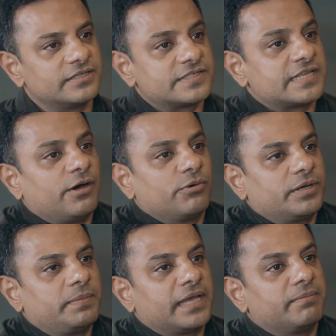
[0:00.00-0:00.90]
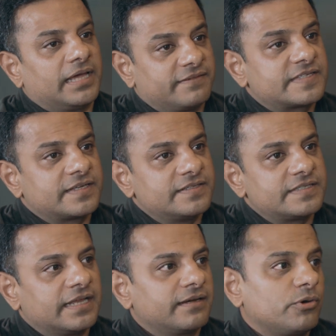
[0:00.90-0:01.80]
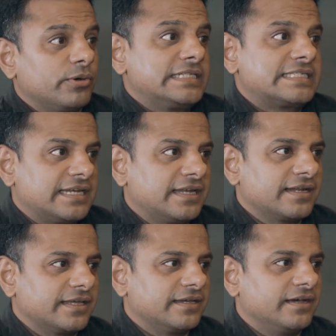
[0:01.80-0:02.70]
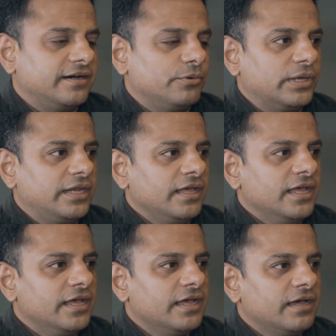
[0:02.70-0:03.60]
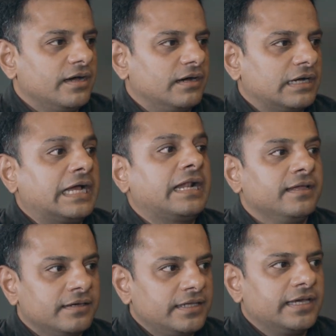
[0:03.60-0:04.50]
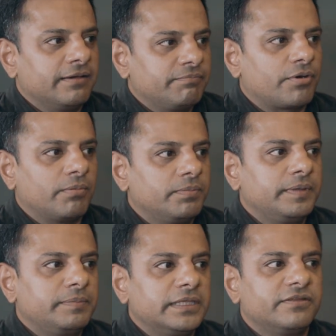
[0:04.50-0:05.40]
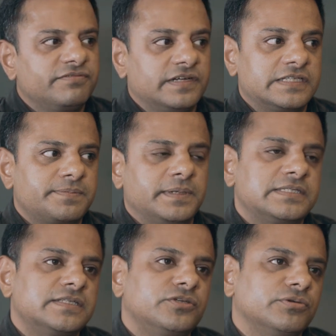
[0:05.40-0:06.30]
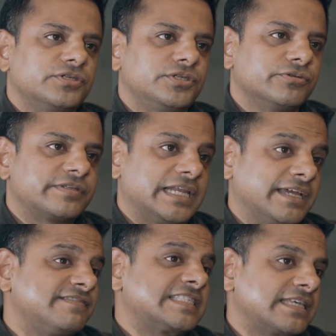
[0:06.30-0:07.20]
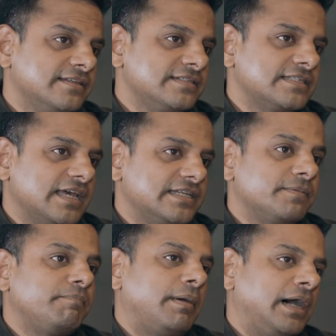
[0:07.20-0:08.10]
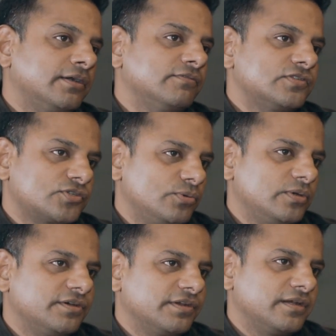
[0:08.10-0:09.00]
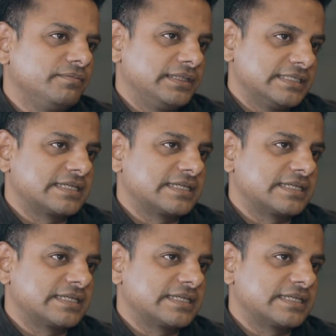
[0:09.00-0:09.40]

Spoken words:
is how it became life skills. And coincidentally, Will, clearly, I've probably been the first person to introduce life skills as a part of the school curriculum in this